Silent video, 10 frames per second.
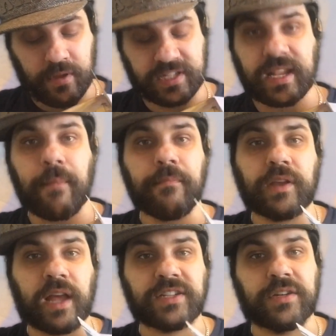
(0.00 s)
some
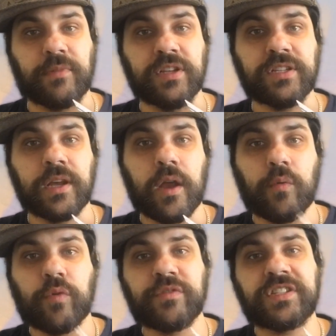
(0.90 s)
customers
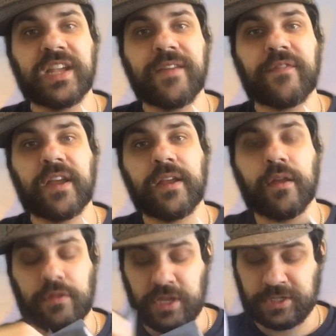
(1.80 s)
were receiving
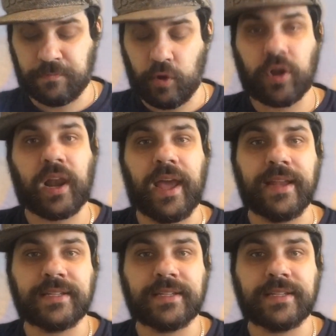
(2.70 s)
this booklet